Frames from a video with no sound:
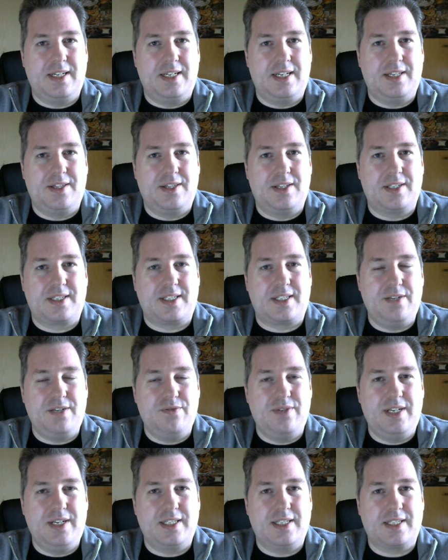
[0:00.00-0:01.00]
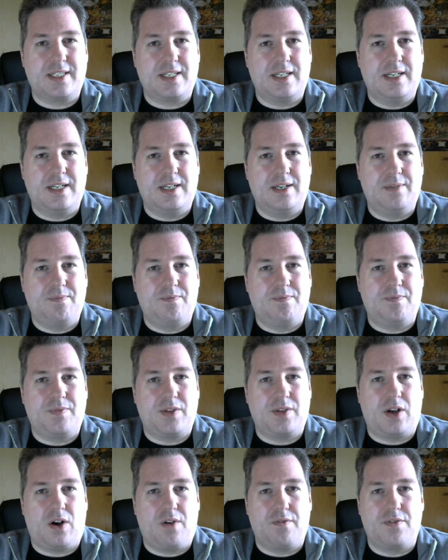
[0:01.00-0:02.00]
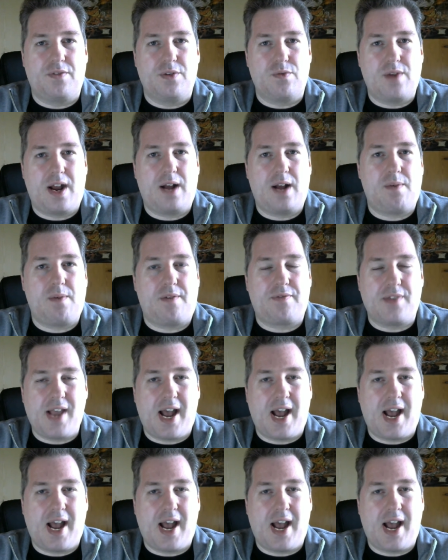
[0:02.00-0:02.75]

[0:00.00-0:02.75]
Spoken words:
in the series of the Realm of